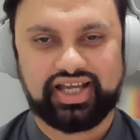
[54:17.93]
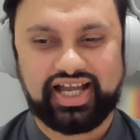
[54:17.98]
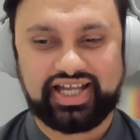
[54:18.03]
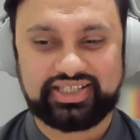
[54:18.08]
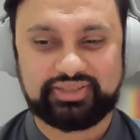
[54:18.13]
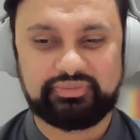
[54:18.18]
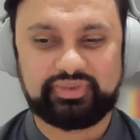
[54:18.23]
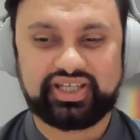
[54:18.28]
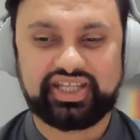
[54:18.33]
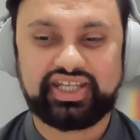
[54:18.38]

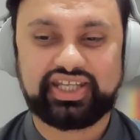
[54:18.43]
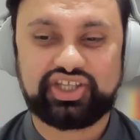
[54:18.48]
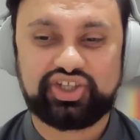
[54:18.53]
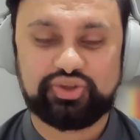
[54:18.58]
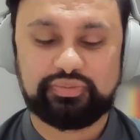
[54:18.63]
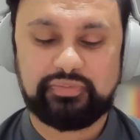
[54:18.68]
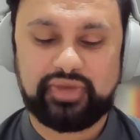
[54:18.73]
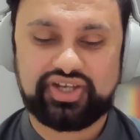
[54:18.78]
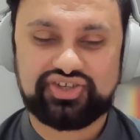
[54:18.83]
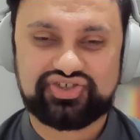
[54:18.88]
At the beginning,
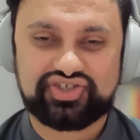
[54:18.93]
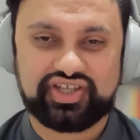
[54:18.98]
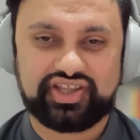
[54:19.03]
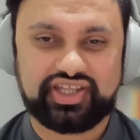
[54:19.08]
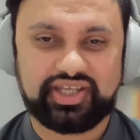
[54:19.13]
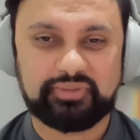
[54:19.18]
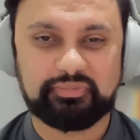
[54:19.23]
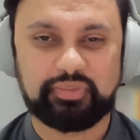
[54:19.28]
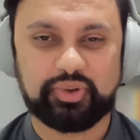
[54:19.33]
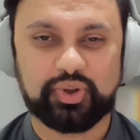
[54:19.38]
you
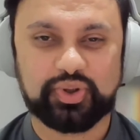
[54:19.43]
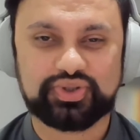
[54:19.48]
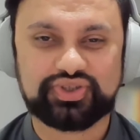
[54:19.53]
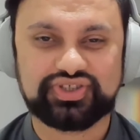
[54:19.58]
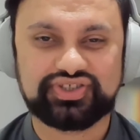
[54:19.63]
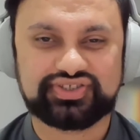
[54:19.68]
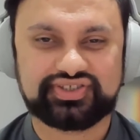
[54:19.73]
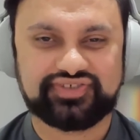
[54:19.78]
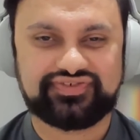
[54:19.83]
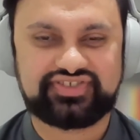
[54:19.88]
mentioned the
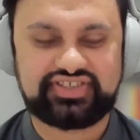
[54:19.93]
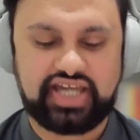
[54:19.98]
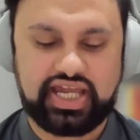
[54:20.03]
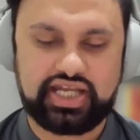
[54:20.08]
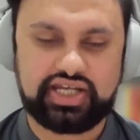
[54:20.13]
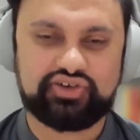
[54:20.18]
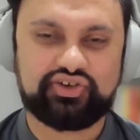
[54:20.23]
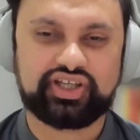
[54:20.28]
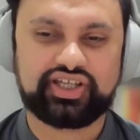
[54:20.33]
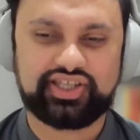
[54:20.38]
importance of
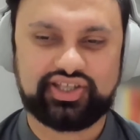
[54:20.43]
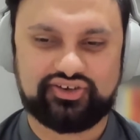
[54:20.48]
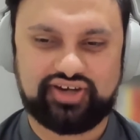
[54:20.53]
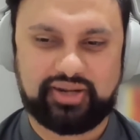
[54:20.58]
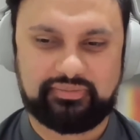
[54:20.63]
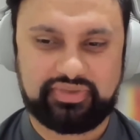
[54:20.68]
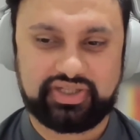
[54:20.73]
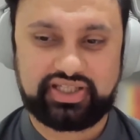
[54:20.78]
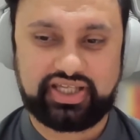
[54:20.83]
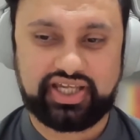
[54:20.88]
tailoring your
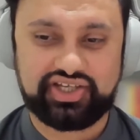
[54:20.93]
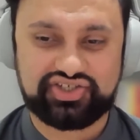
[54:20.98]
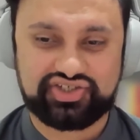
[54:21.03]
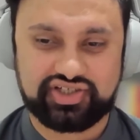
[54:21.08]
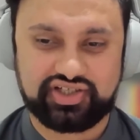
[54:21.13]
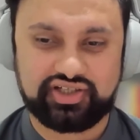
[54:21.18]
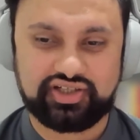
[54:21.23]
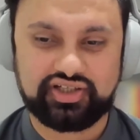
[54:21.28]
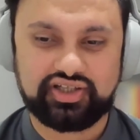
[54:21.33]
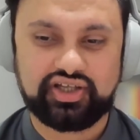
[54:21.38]

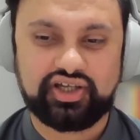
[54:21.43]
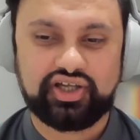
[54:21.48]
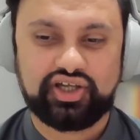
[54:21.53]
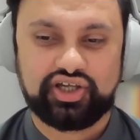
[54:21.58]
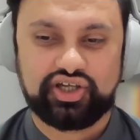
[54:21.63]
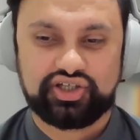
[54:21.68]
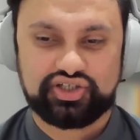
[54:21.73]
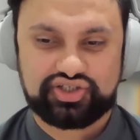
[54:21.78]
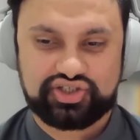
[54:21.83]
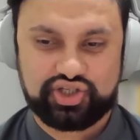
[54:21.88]
application
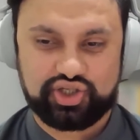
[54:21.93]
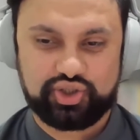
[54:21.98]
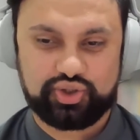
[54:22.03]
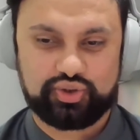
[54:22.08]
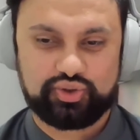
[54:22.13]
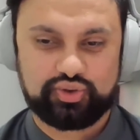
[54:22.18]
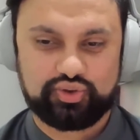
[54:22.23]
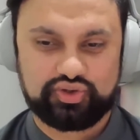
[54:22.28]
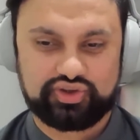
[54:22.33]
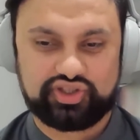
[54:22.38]

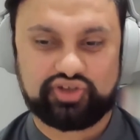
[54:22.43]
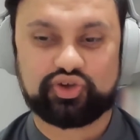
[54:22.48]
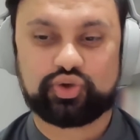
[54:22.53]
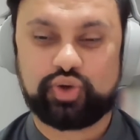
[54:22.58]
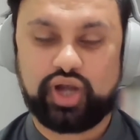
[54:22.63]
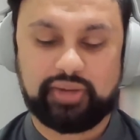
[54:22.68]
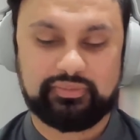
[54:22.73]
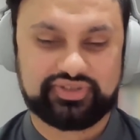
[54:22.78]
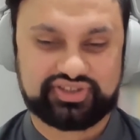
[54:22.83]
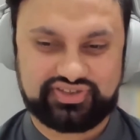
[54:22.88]
to the
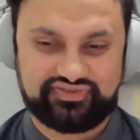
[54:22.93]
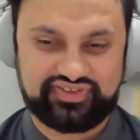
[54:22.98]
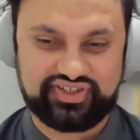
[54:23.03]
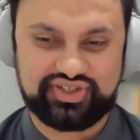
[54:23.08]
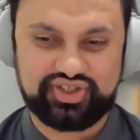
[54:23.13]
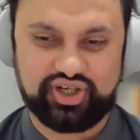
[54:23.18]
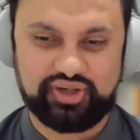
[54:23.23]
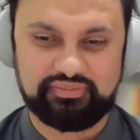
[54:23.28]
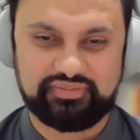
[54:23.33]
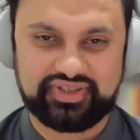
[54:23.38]
requirements of the
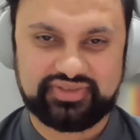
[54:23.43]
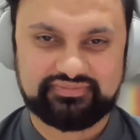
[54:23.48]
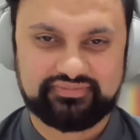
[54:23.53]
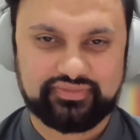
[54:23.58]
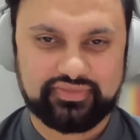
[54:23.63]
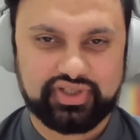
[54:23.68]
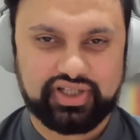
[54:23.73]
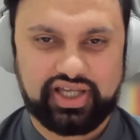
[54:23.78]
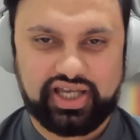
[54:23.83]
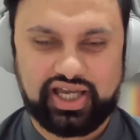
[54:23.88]
job.
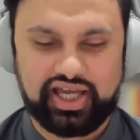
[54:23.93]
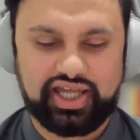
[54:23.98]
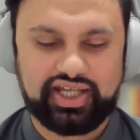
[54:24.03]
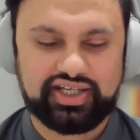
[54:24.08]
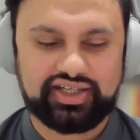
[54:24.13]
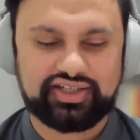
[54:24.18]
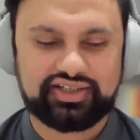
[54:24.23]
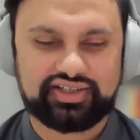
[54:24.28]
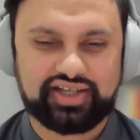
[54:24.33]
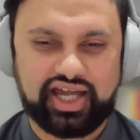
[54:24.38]

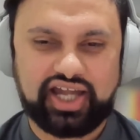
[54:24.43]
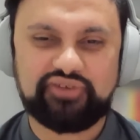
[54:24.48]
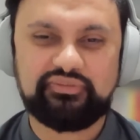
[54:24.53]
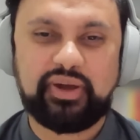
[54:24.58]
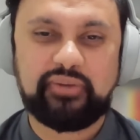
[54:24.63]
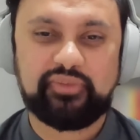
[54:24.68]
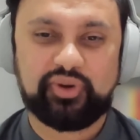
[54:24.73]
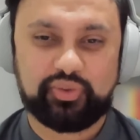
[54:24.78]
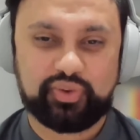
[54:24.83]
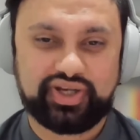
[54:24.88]
And I
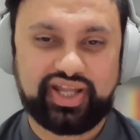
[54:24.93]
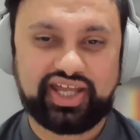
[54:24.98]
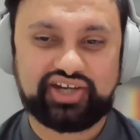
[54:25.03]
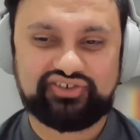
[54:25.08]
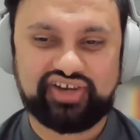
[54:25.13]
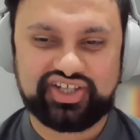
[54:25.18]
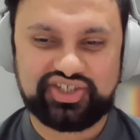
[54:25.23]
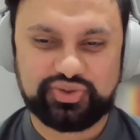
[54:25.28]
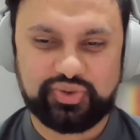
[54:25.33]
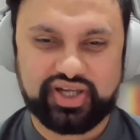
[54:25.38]
remember when I
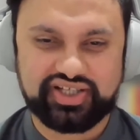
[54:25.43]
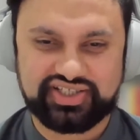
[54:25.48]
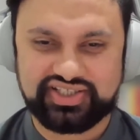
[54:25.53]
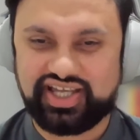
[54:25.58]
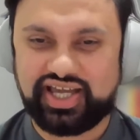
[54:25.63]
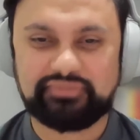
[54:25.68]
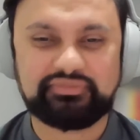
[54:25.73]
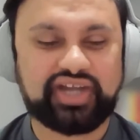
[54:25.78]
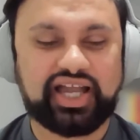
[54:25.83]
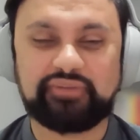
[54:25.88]
graduated,
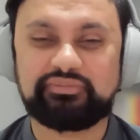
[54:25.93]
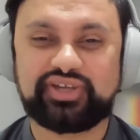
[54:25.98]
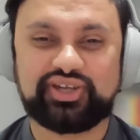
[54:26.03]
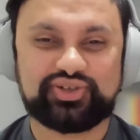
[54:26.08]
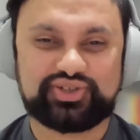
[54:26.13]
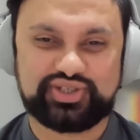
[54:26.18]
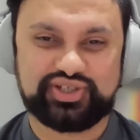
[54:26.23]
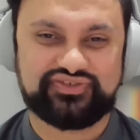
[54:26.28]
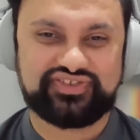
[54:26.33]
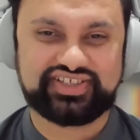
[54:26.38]
I'm
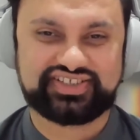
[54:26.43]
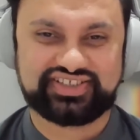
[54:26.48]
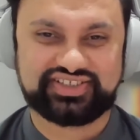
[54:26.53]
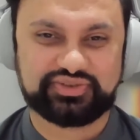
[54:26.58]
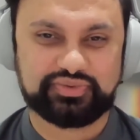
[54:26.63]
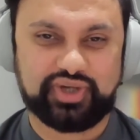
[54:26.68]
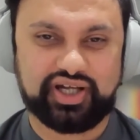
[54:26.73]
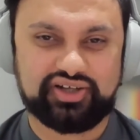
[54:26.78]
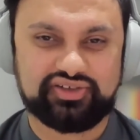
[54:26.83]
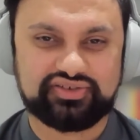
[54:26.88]
guilty of this
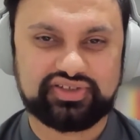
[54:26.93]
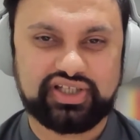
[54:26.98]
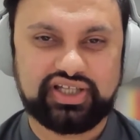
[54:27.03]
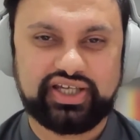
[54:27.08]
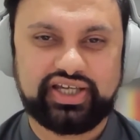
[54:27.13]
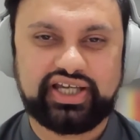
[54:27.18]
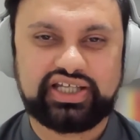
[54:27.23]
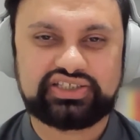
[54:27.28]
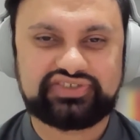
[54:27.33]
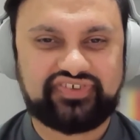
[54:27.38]
as well.
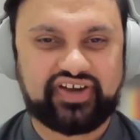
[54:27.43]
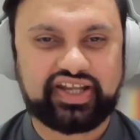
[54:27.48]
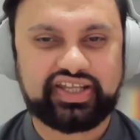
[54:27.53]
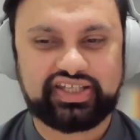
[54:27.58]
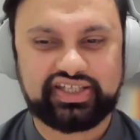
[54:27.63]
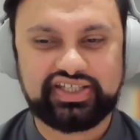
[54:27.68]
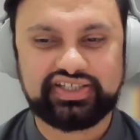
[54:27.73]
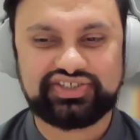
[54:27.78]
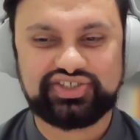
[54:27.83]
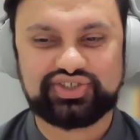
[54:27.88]
It's very
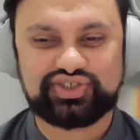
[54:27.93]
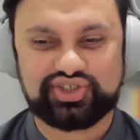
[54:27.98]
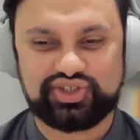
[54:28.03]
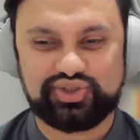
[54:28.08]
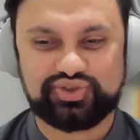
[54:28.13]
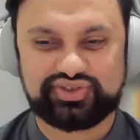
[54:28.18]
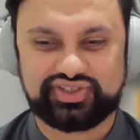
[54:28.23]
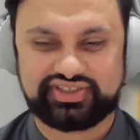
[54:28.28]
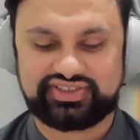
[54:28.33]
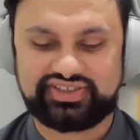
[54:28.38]
easy to
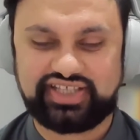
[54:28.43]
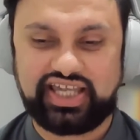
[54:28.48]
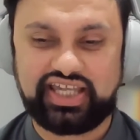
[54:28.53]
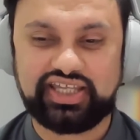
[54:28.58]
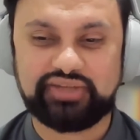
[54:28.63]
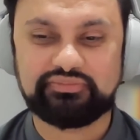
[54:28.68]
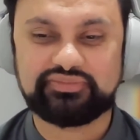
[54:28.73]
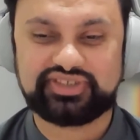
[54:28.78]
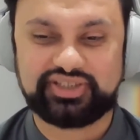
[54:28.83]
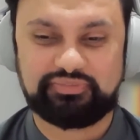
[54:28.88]
use the
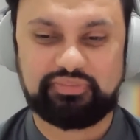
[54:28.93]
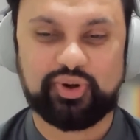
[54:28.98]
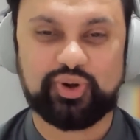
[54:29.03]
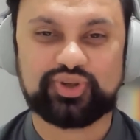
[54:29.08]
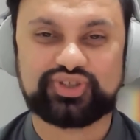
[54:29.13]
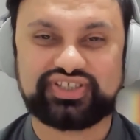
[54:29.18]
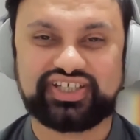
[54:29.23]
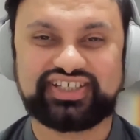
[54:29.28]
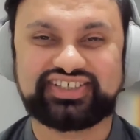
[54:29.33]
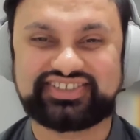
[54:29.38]
same
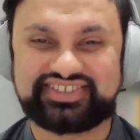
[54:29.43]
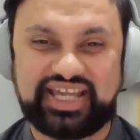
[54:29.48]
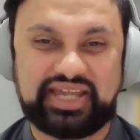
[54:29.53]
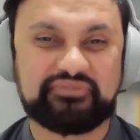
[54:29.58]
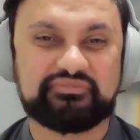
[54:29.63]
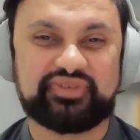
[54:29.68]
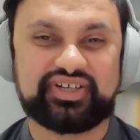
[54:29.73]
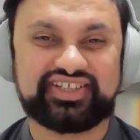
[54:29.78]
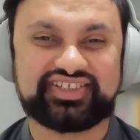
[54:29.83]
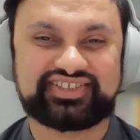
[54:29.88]
supporting
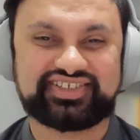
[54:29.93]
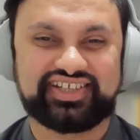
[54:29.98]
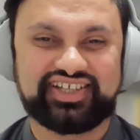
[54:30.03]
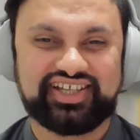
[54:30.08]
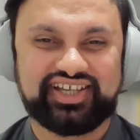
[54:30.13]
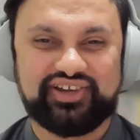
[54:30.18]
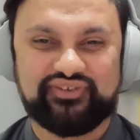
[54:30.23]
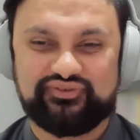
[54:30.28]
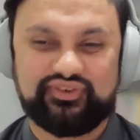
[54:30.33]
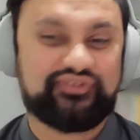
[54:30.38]
statement
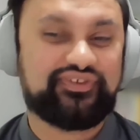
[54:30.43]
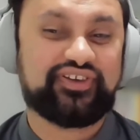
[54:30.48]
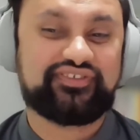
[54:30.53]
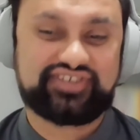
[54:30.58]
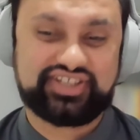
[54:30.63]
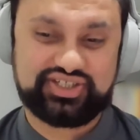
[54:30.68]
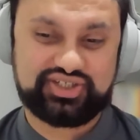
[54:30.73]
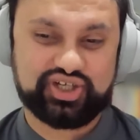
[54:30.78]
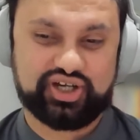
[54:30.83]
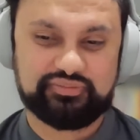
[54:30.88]
for
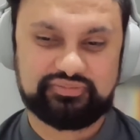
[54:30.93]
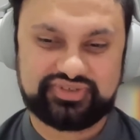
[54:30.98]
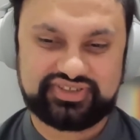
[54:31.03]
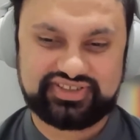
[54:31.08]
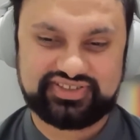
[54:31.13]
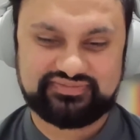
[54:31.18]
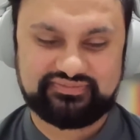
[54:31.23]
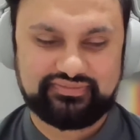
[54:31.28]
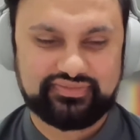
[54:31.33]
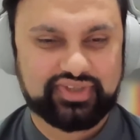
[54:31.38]
50
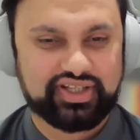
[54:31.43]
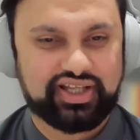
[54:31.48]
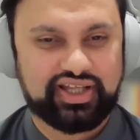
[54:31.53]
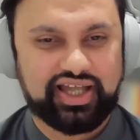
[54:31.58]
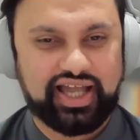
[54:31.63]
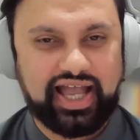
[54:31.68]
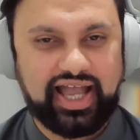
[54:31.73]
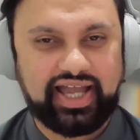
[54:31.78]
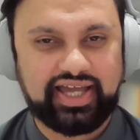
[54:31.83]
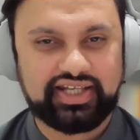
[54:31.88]
jobs.
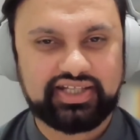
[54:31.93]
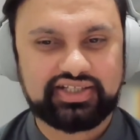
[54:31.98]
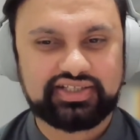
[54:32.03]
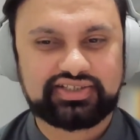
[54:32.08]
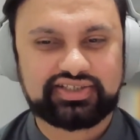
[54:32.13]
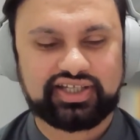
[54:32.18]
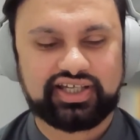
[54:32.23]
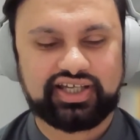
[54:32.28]
And,